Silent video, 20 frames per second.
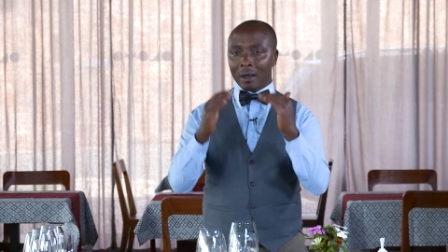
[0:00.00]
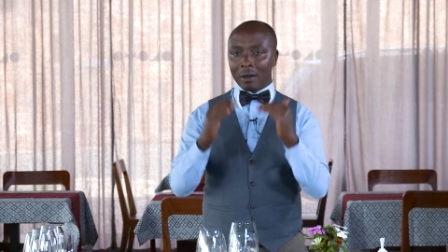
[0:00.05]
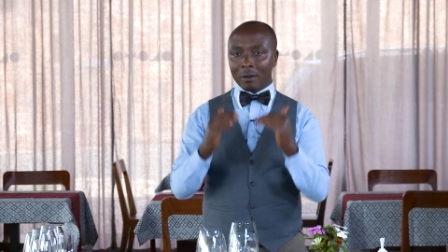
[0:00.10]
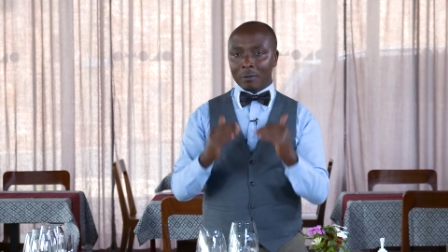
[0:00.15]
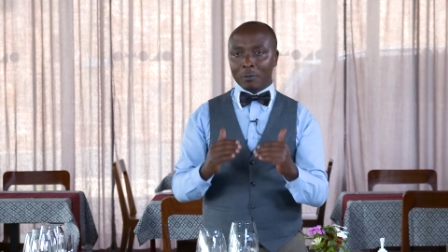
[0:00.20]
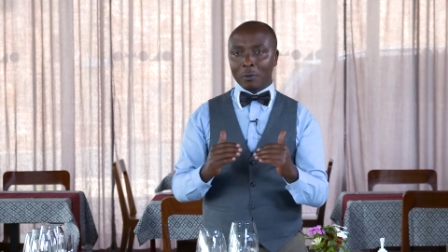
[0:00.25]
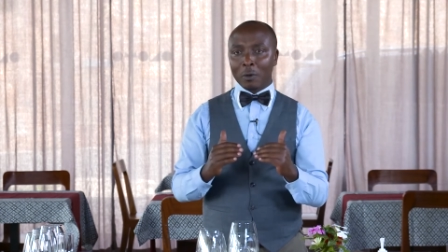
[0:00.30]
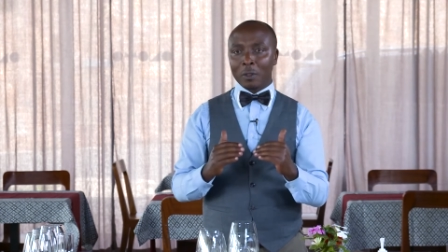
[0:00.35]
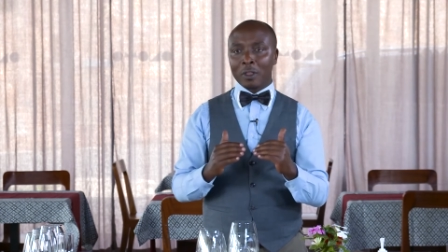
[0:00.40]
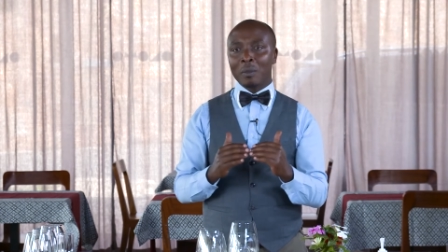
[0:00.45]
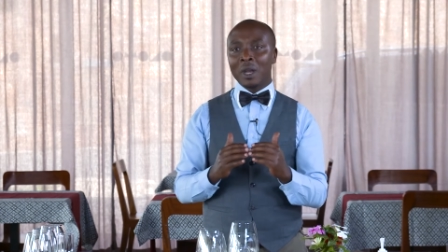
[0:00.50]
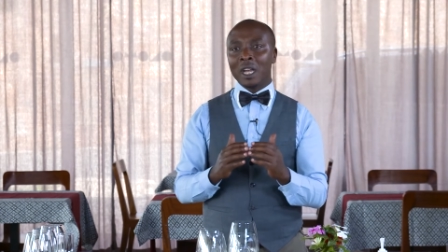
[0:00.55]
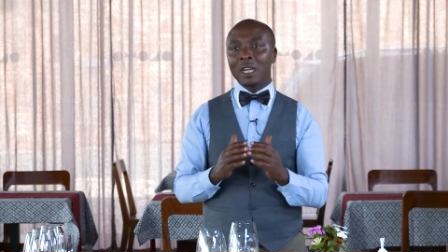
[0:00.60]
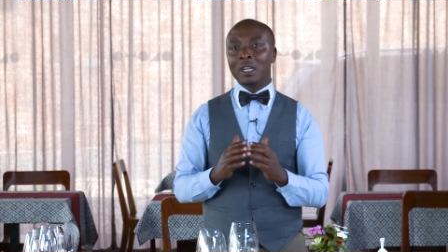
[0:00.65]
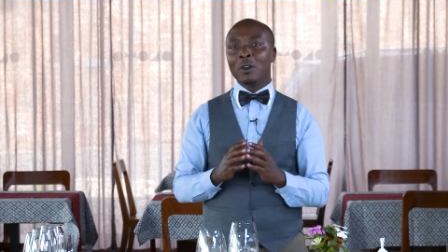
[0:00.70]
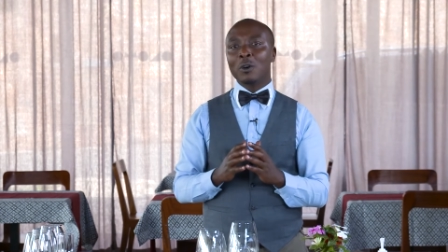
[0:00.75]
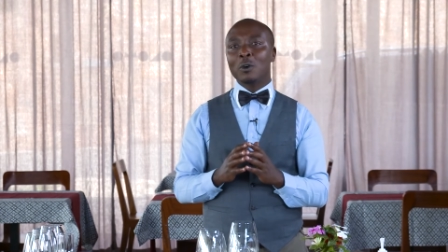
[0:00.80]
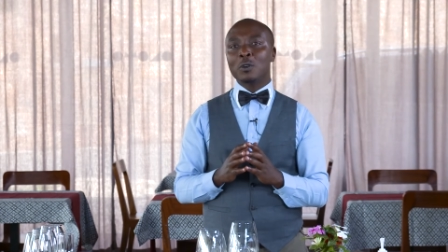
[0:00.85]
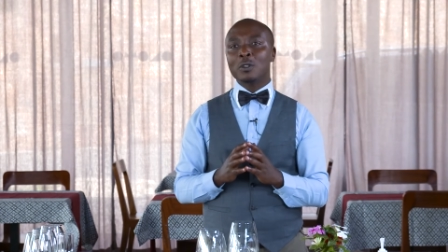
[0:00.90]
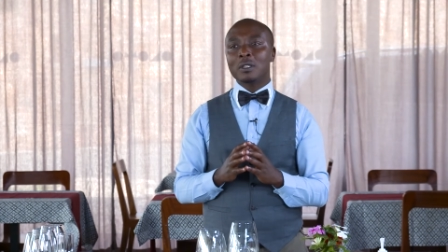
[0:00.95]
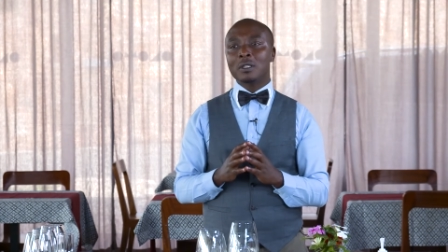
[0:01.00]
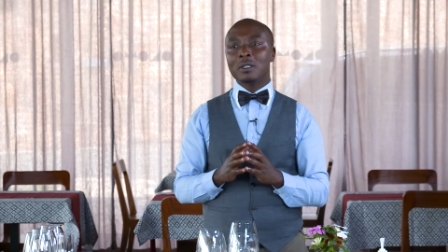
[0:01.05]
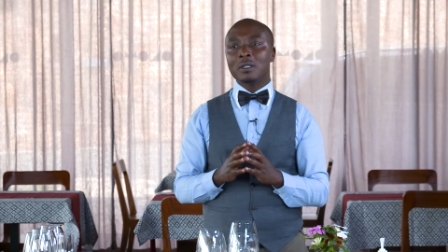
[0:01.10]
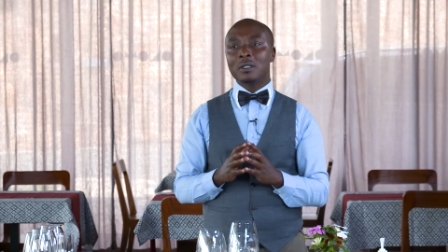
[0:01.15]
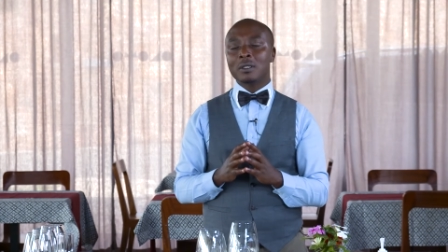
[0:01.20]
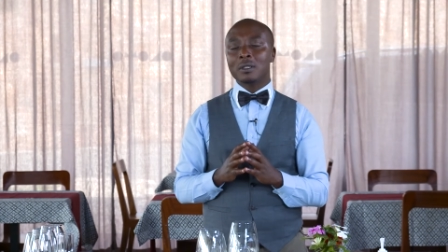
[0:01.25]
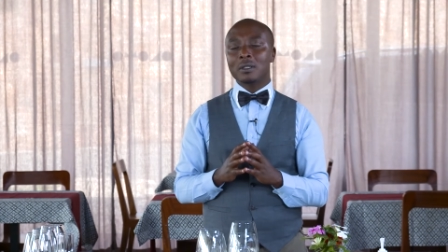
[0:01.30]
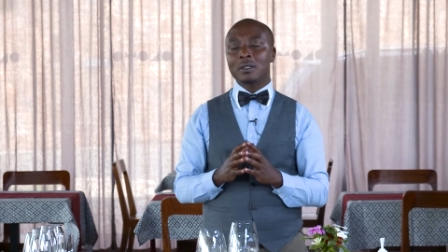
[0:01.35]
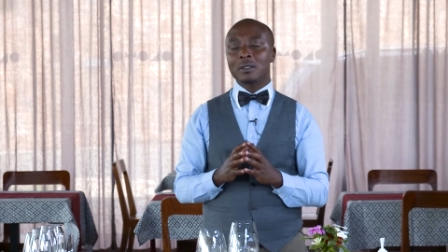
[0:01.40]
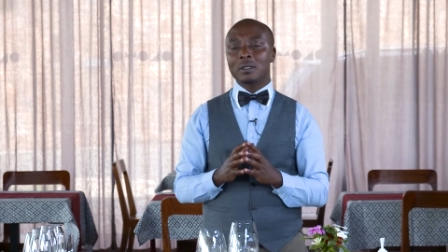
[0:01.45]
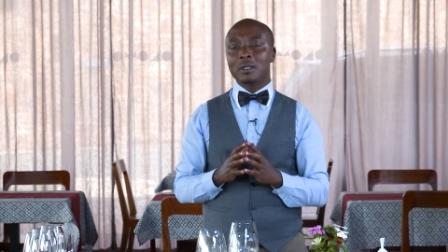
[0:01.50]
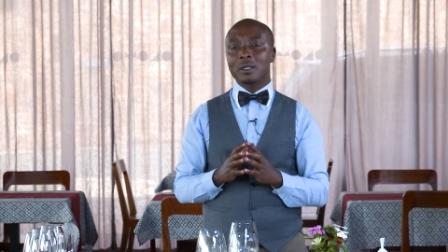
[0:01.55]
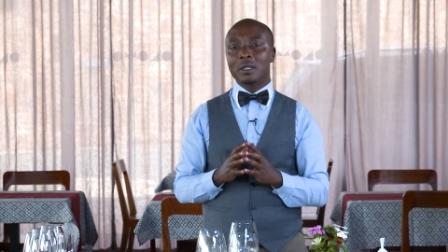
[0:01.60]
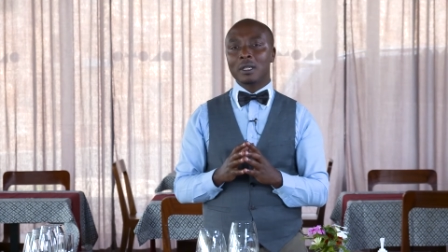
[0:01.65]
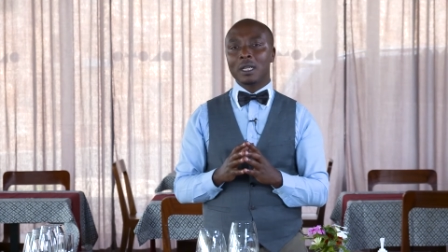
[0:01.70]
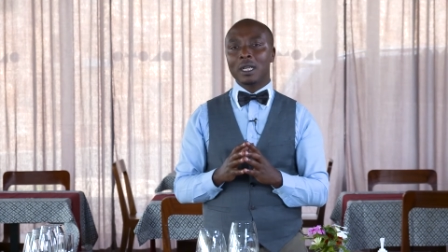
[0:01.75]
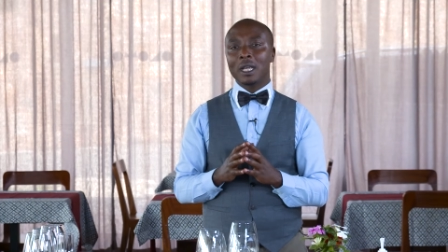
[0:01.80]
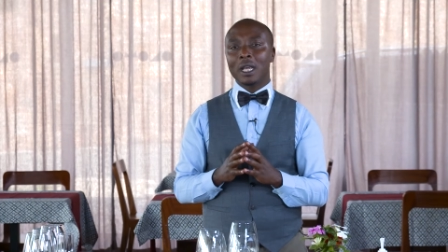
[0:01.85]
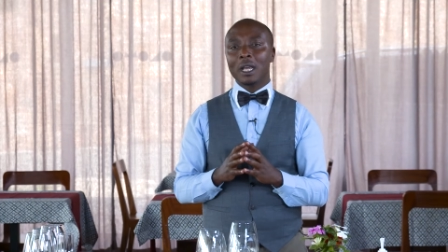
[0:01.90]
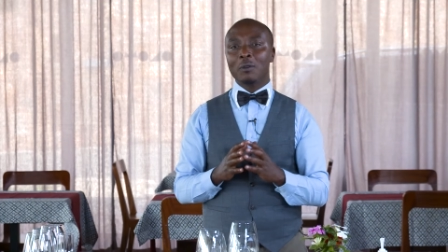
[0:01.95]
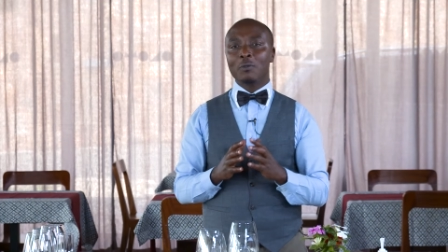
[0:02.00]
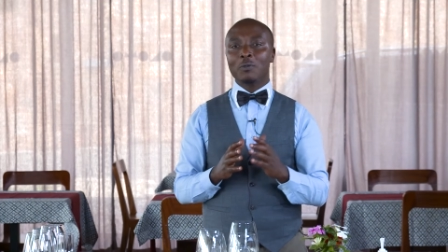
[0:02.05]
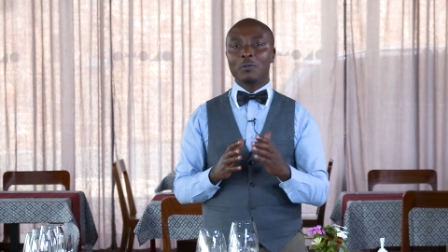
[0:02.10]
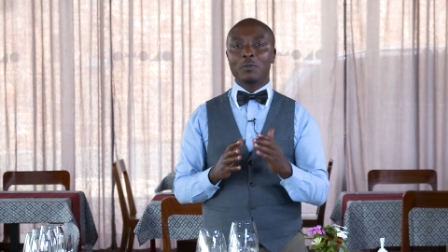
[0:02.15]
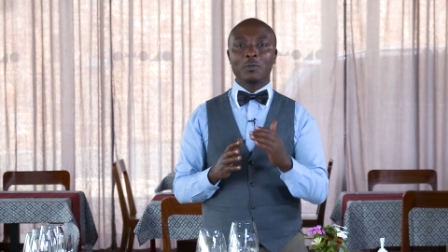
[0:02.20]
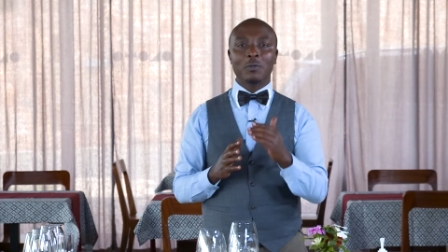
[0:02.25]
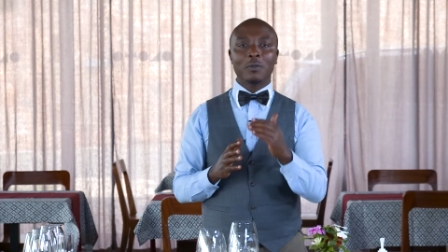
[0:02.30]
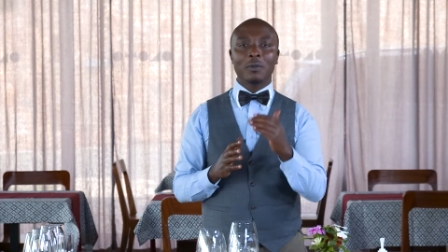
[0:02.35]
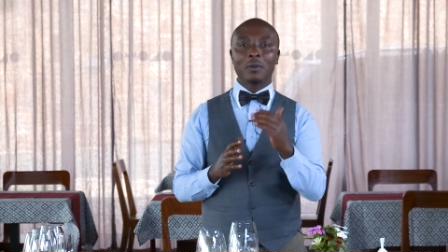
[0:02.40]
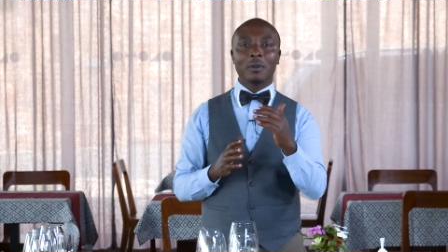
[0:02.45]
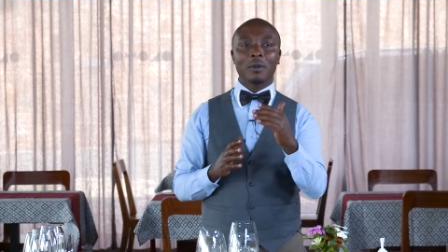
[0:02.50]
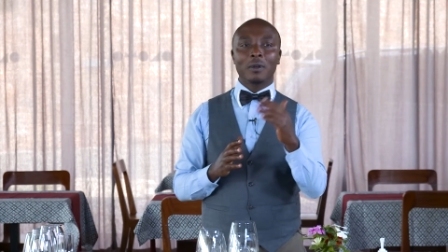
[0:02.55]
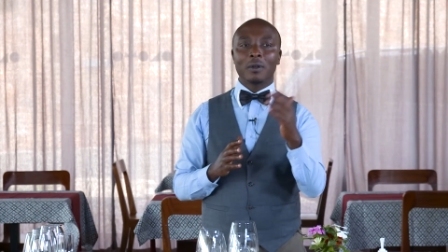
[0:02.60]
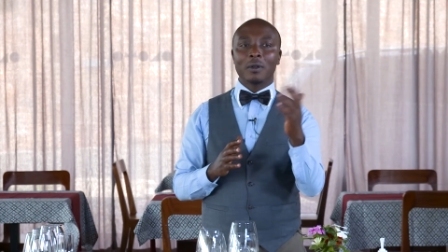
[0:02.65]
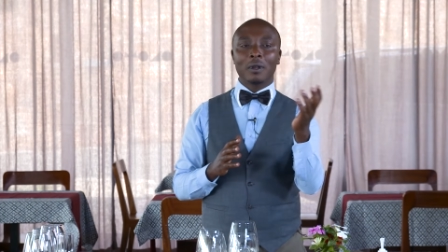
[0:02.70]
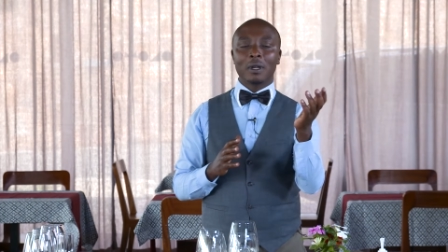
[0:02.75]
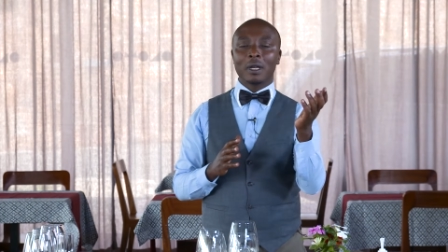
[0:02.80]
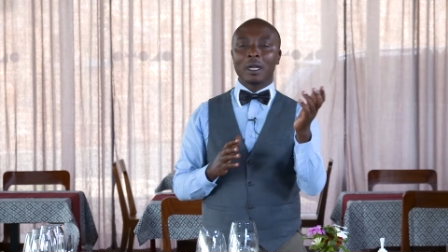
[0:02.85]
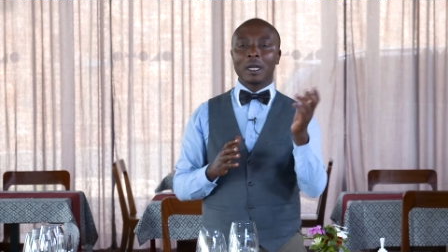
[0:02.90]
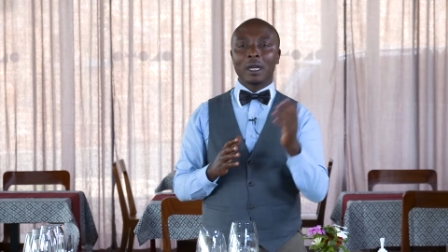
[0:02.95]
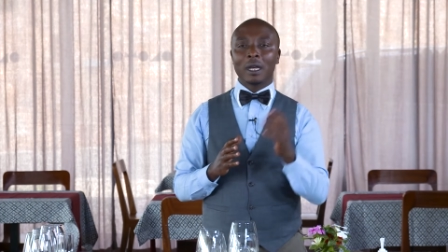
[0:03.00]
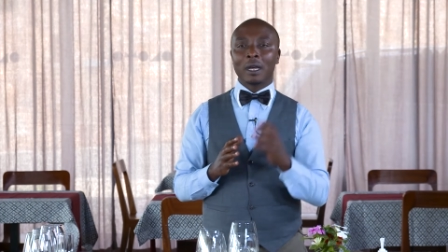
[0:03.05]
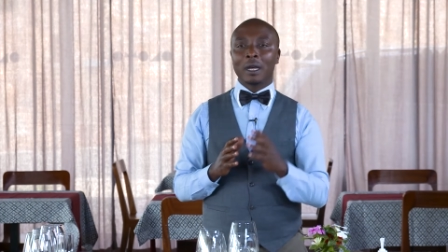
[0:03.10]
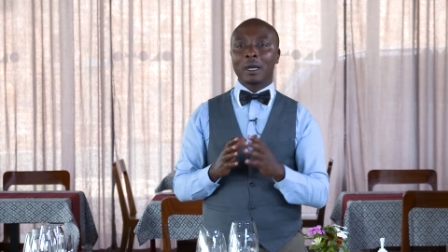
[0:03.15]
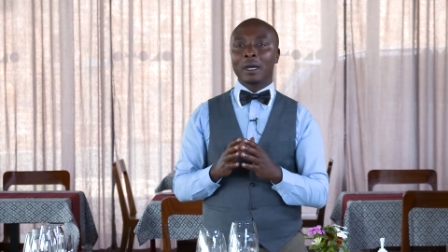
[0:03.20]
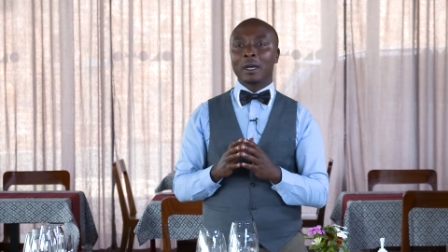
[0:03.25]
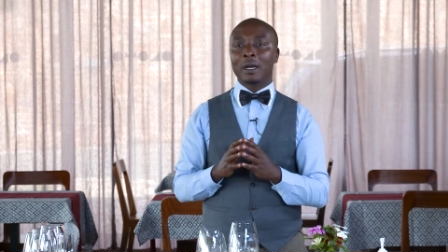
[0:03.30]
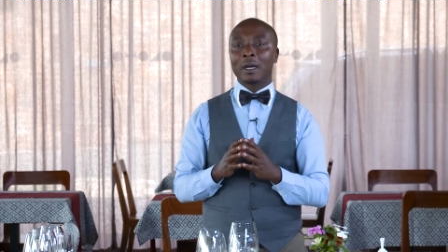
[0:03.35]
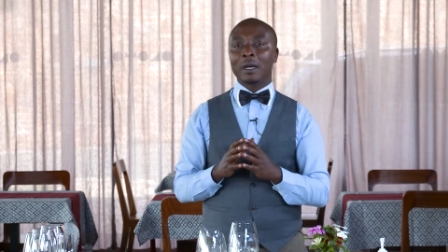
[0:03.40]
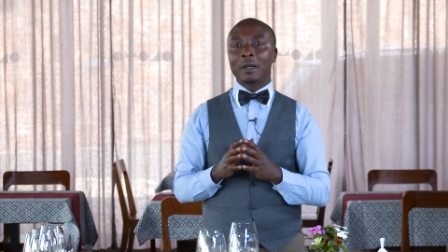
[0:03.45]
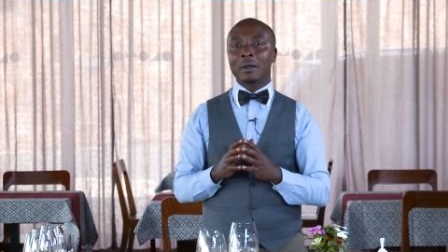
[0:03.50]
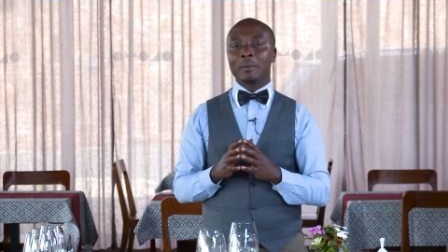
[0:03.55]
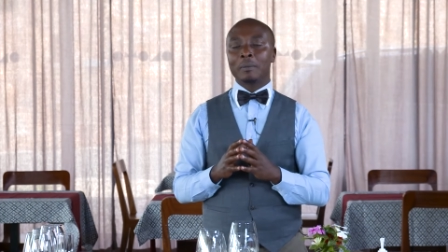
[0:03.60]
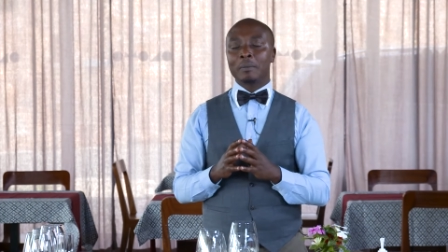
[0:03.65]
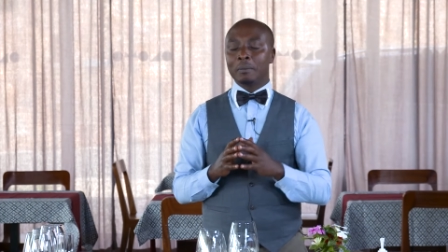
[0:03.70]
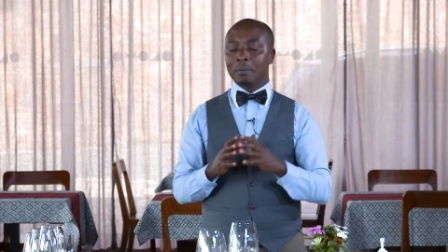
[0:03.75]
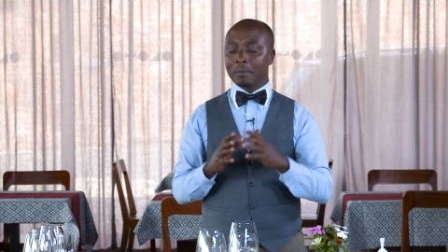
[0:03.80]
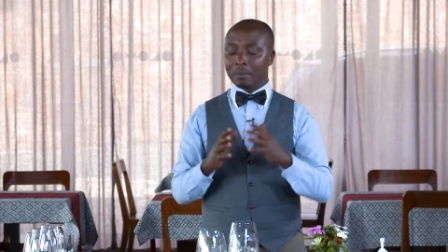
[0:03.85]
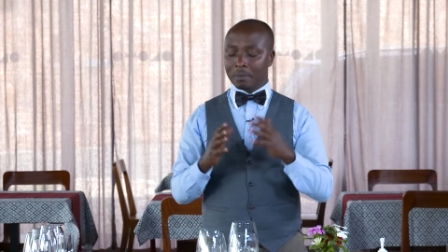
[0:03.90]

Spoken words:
For the main course, if on